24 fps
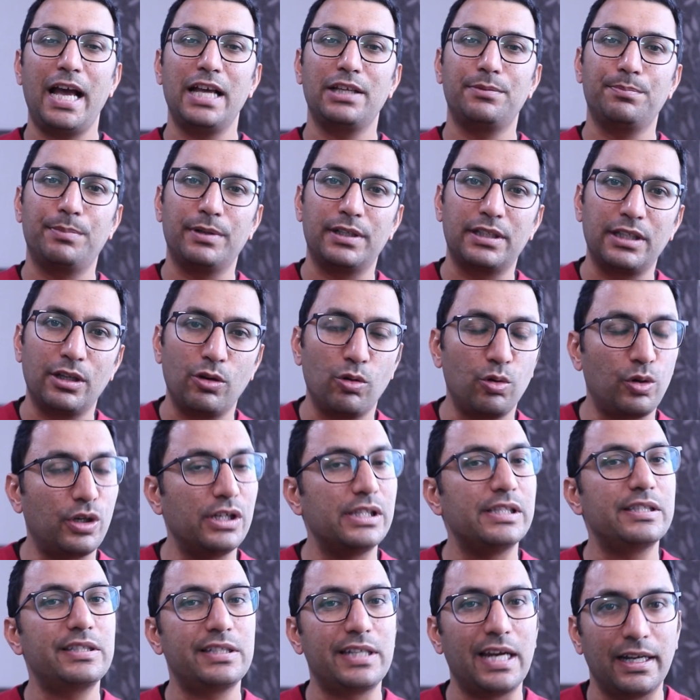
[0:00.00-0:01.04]
as per the
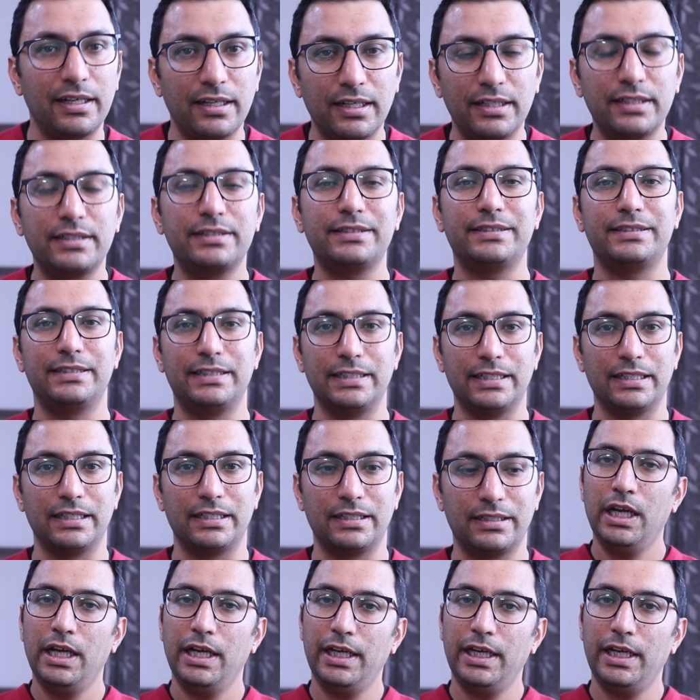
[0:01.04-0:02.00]
local standards there.